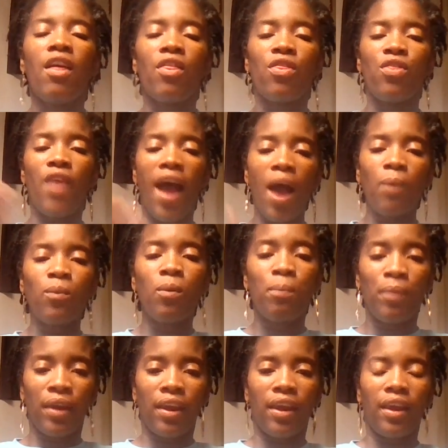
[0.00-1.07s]
That will
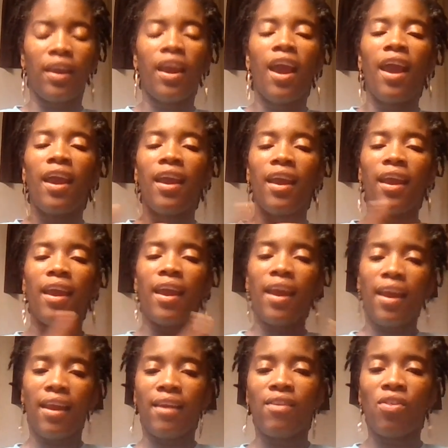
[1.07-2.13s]
be
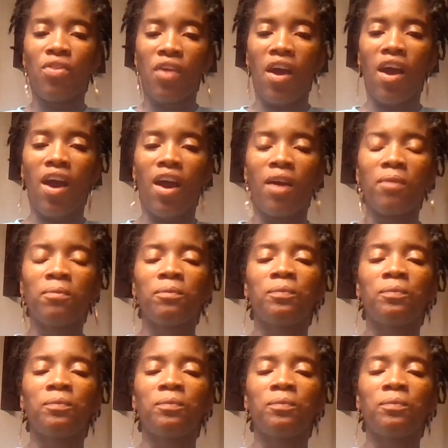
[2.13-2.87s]
in the